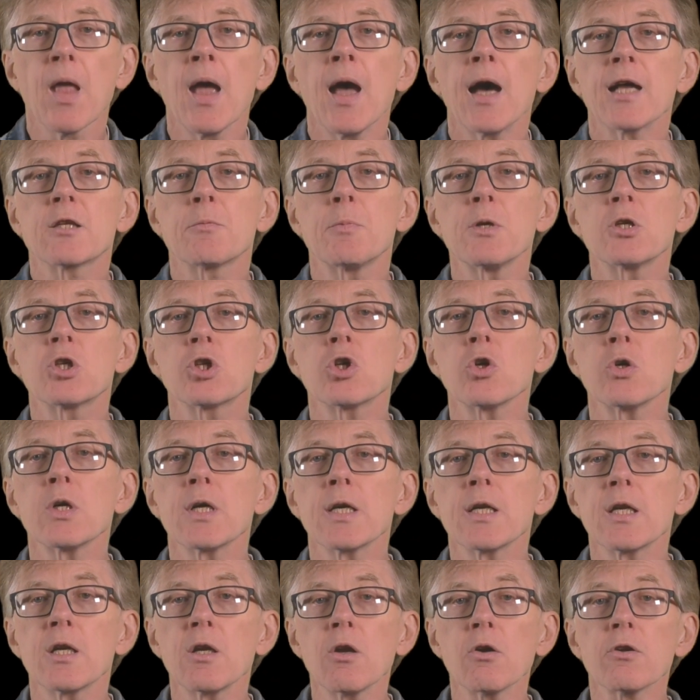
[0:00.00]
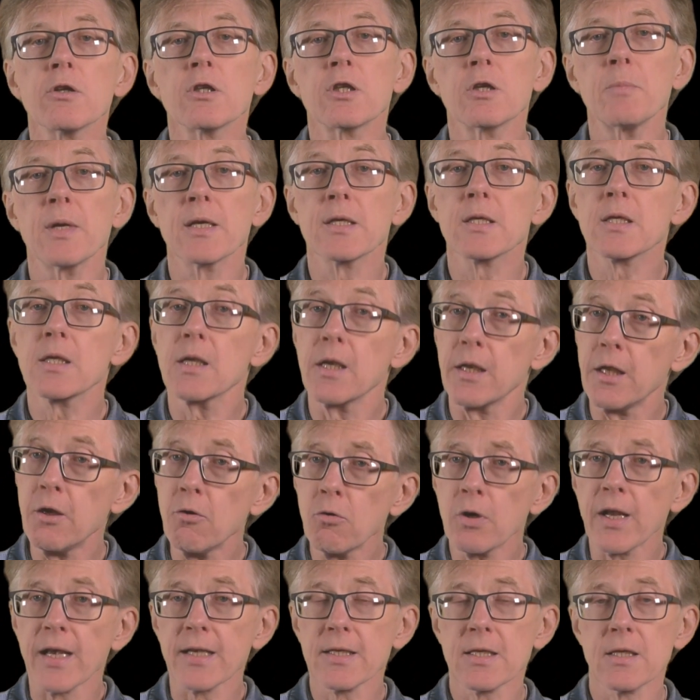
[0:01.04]
and to be sure not to miss
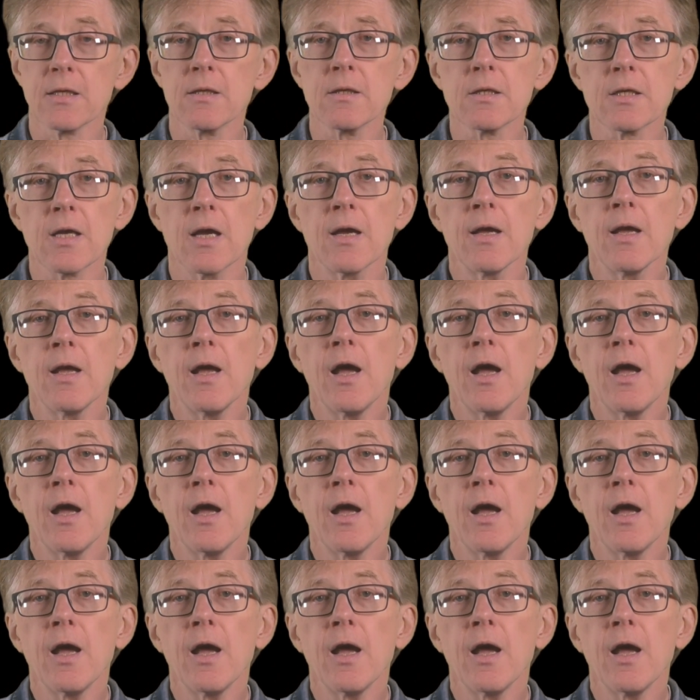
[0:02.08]
new lessons,